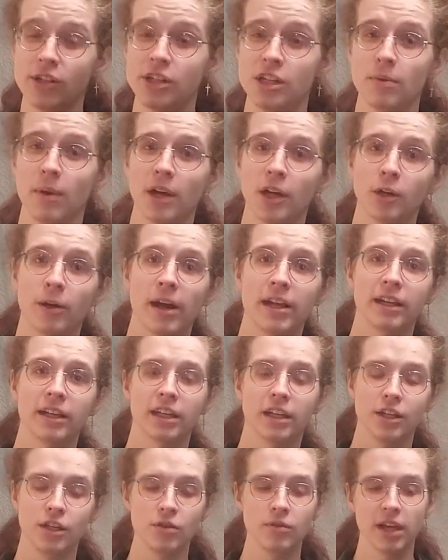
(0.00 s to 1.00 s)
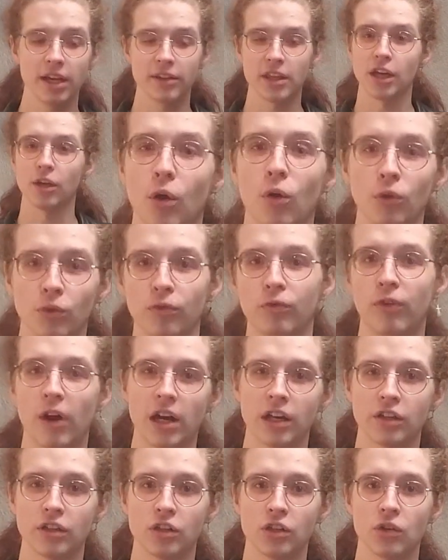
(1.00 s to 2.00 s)
Chi, while you're at it, can you get that old
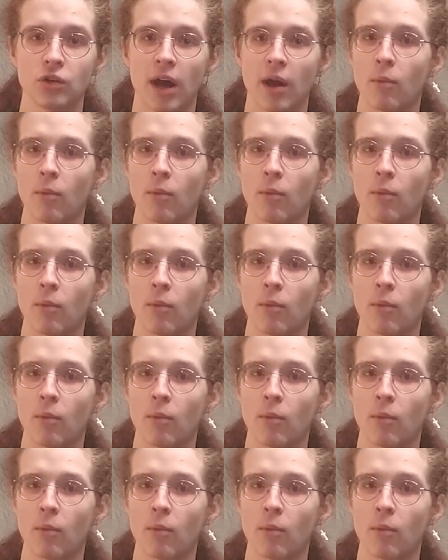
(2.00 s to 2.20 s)
fuck too?